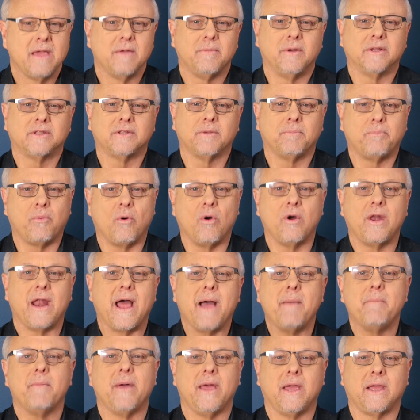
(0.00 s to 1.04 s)
But the point
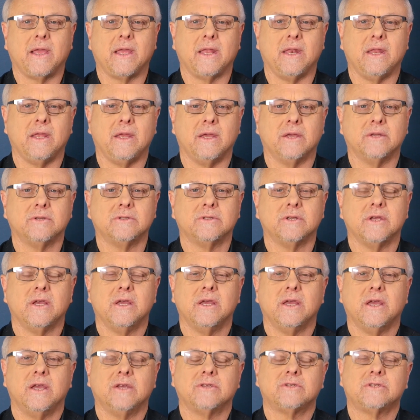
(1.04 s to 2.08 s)
I'm making
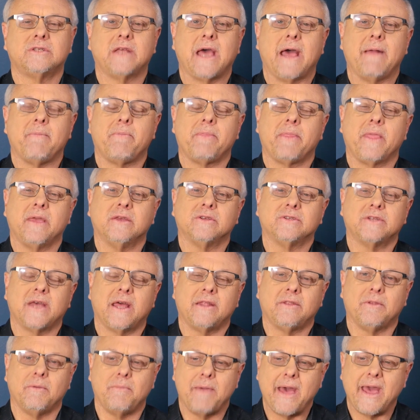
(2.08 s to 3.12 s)
is that
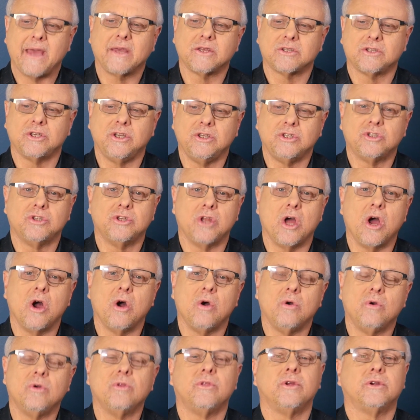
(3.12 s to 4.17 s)
the magazines
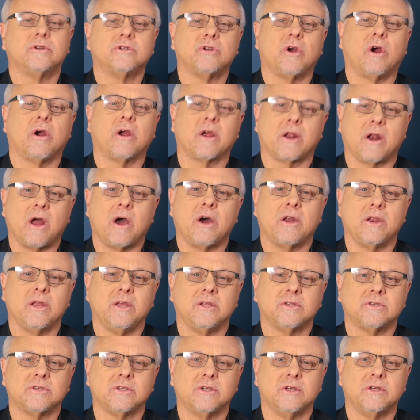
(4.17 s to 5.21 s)
know who their target
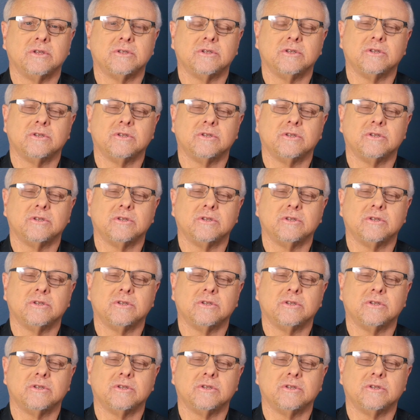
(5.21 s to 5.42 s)
audience is,